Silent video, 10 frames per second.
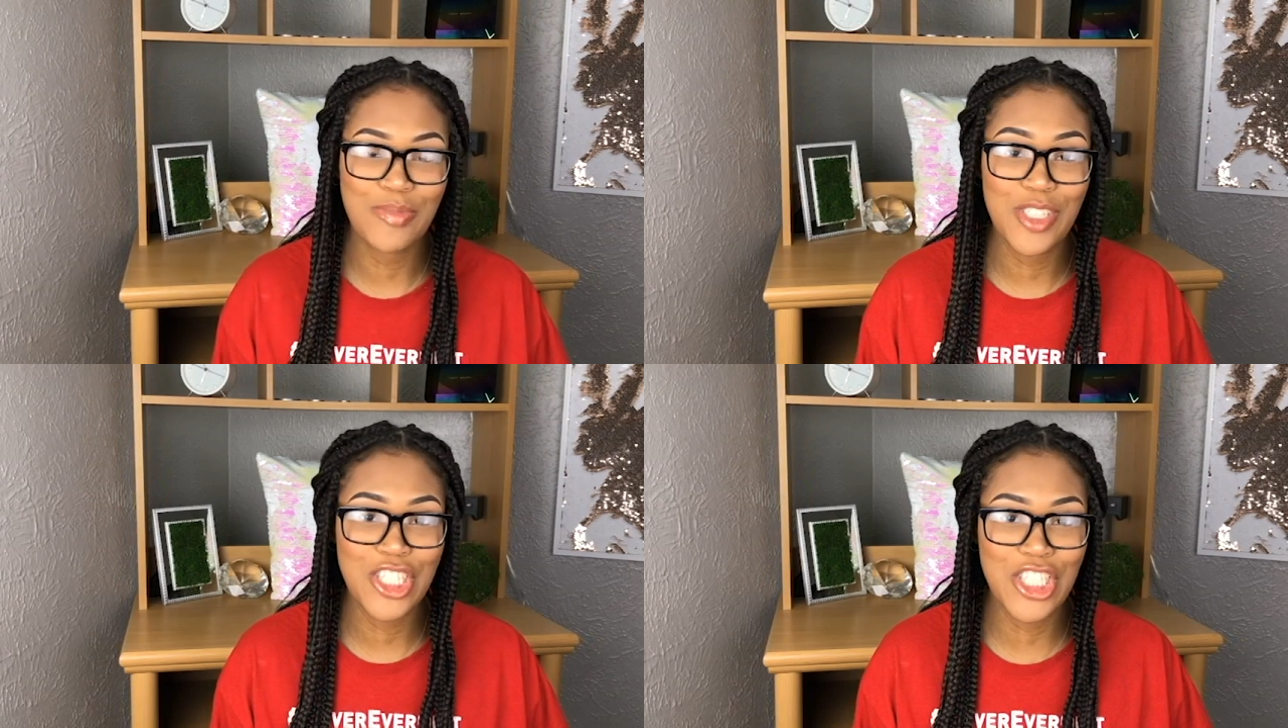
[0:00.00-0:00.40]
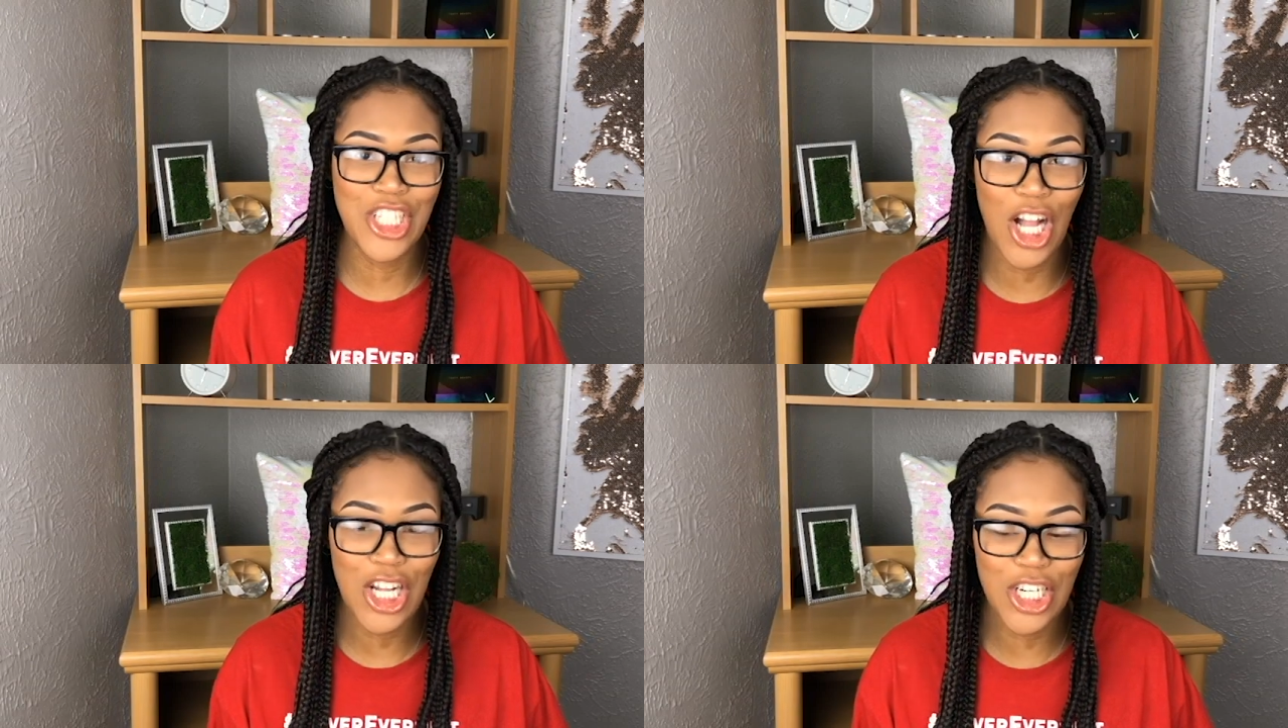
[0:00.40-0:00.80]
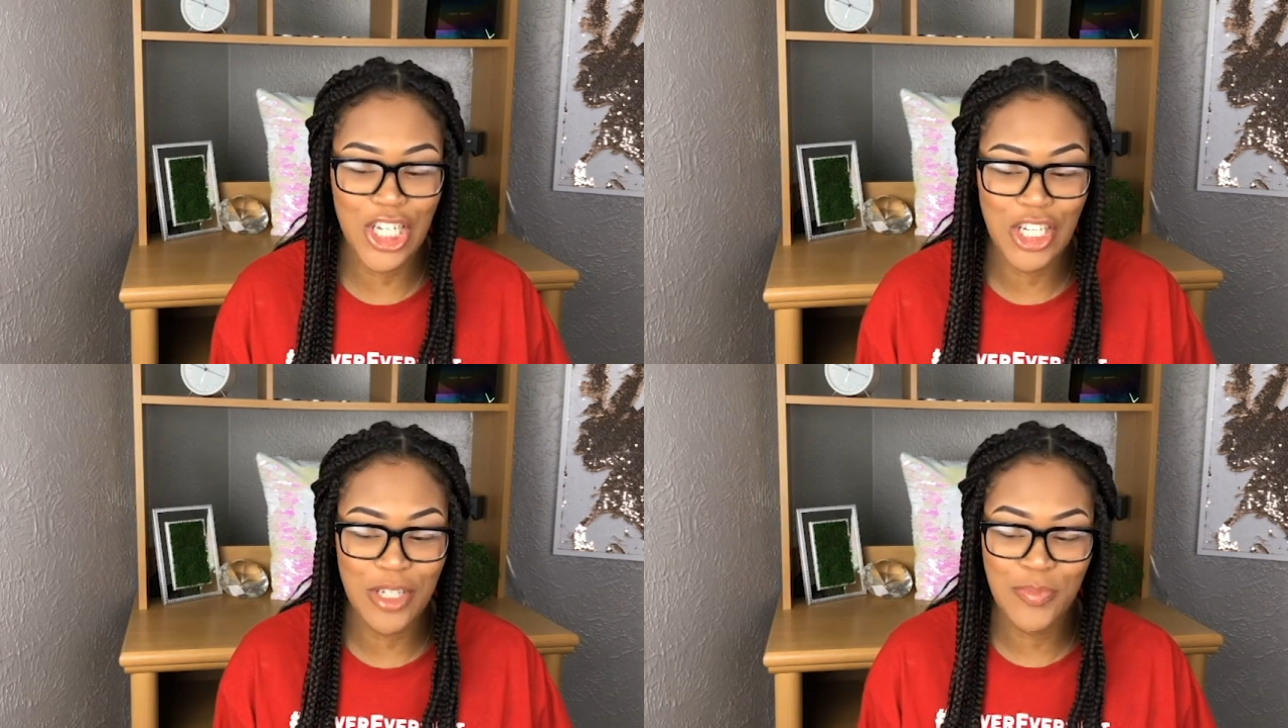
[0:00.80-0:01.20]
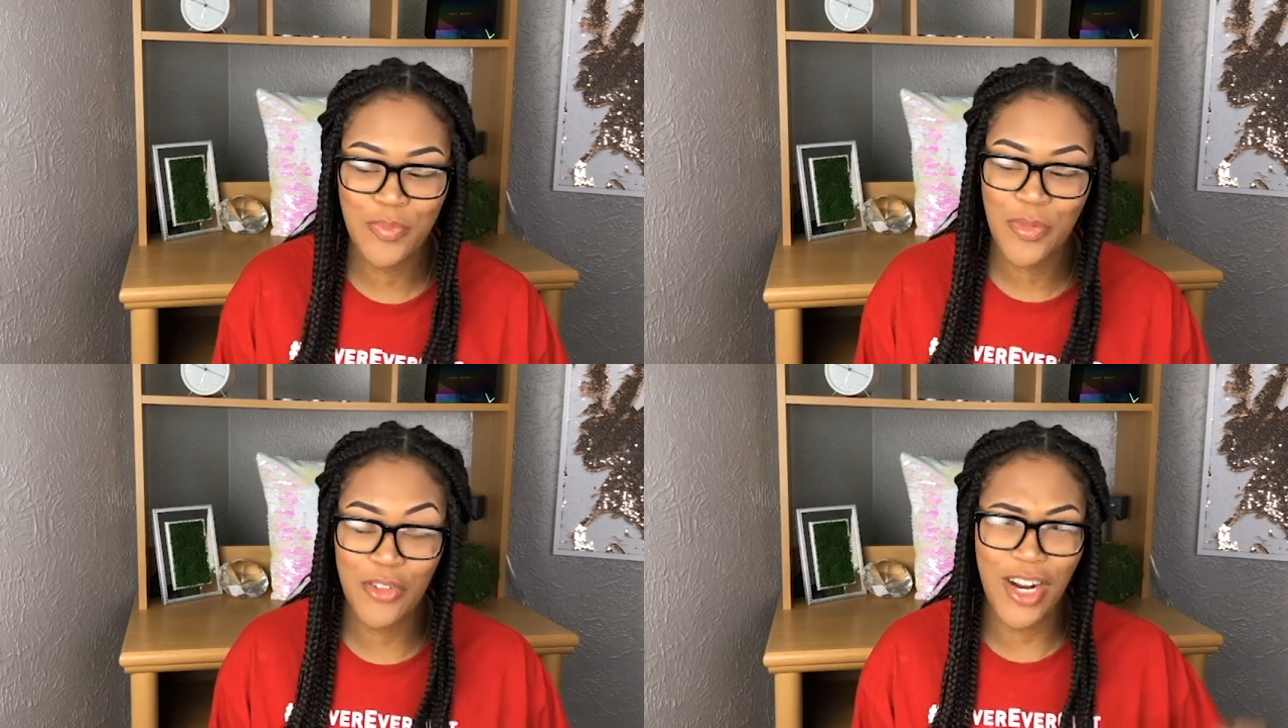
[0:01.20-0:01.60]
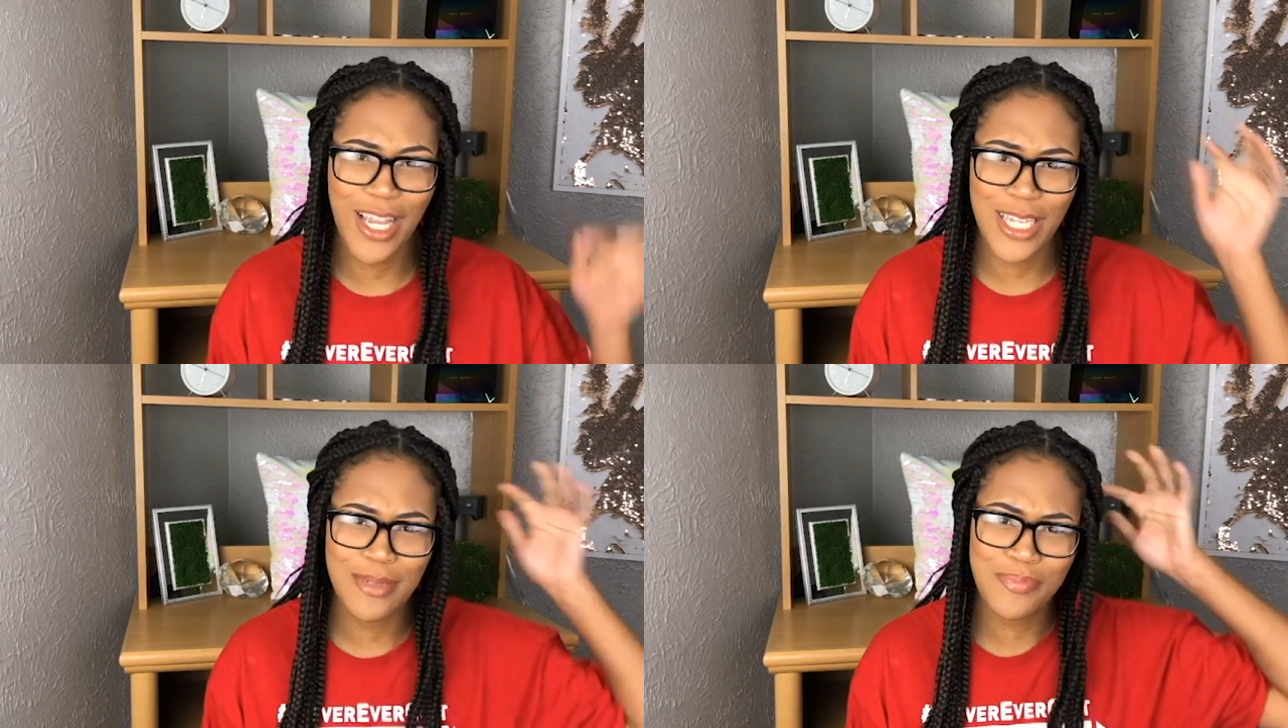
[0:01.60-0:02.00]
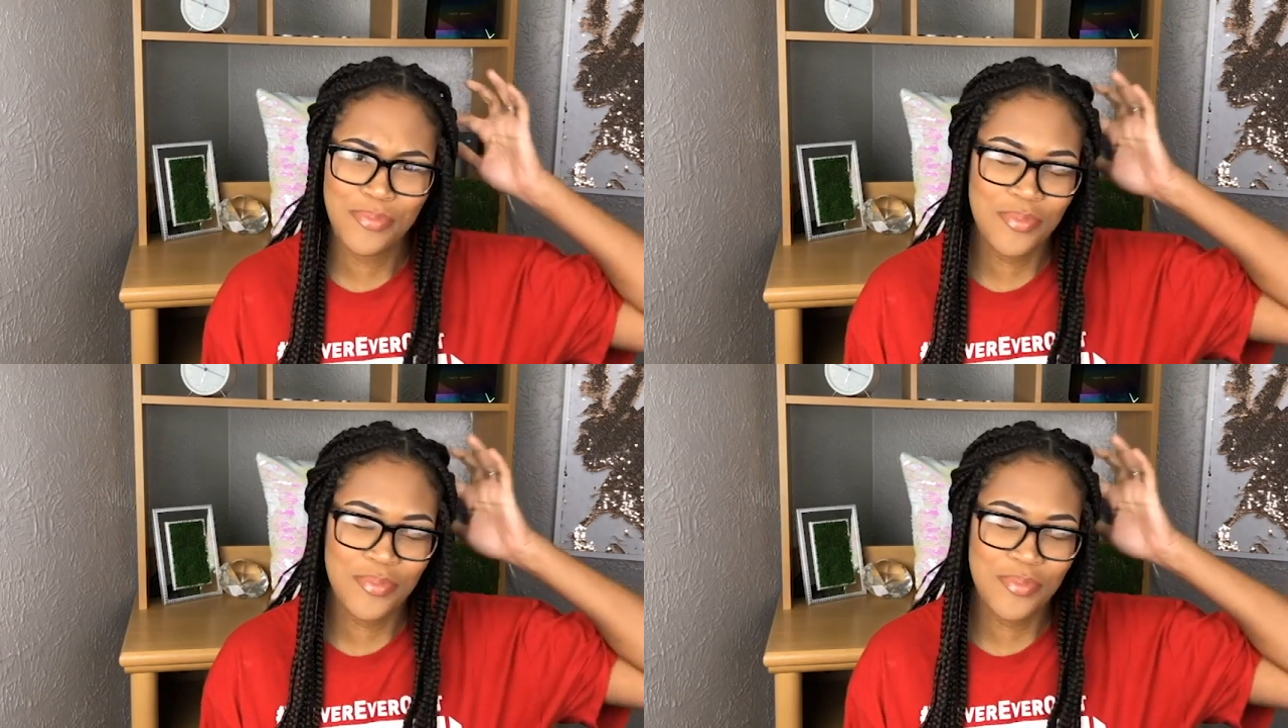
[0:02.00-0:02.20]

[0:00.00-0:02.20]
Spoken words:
Shocker, right?